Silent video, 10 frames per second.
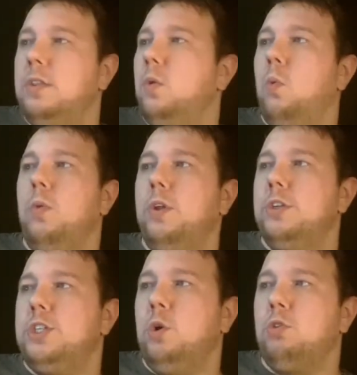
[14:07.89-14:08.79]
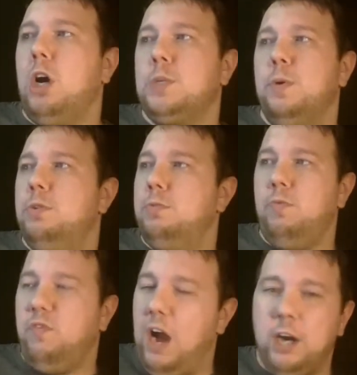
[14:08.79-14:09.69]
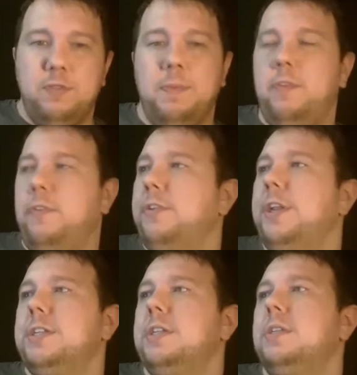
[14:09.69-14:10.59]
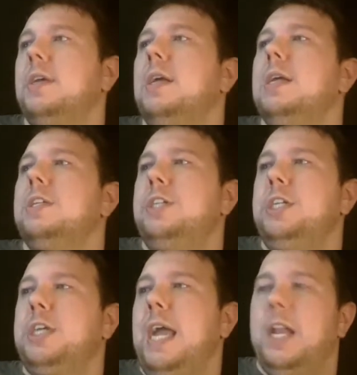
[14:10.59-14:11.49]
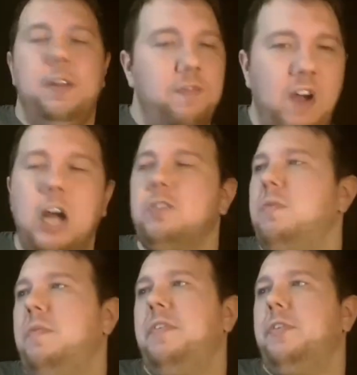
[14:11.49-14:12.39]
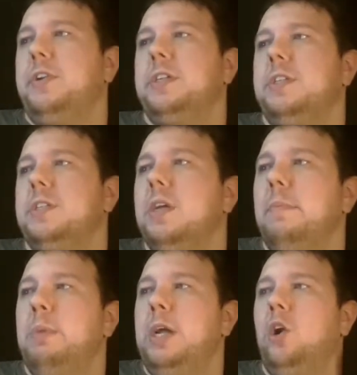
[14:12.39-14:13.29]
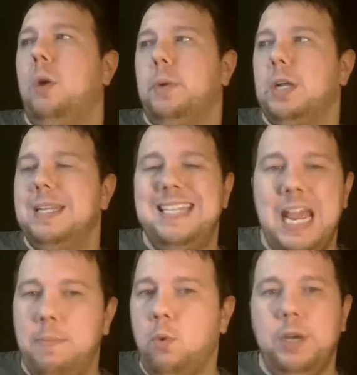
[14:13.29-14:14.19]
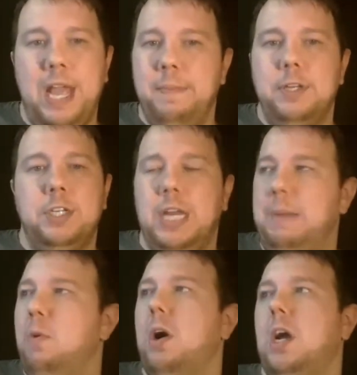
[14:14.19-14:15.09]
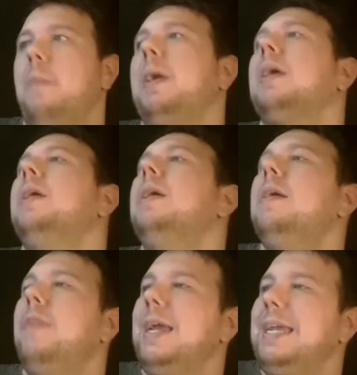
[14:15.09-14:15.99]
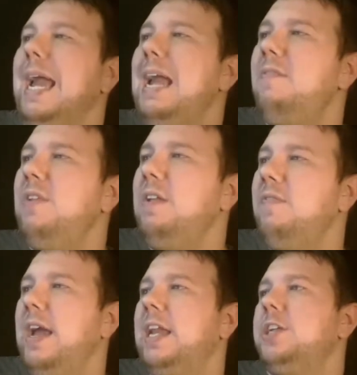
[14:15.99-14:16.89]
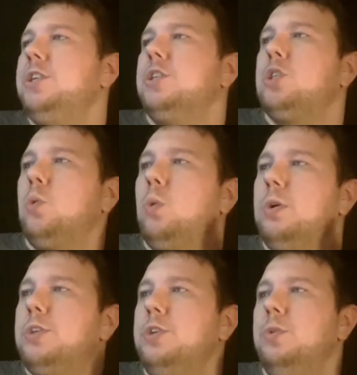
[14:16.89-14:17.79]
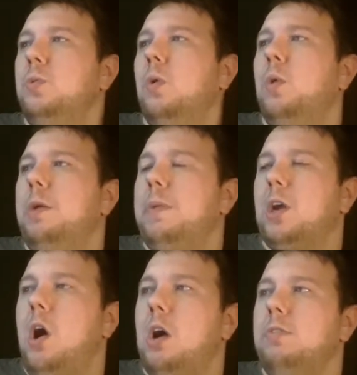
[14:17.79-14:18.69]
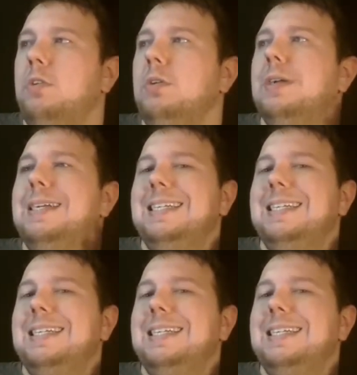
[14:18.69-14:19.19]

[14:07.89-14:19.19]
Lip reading: The steel crossbow fires from a further distance. Siege cannon fires from a further distance. Plated armor can take more damage and keep on coming. They gave the advantage in sword to William the Conqueror.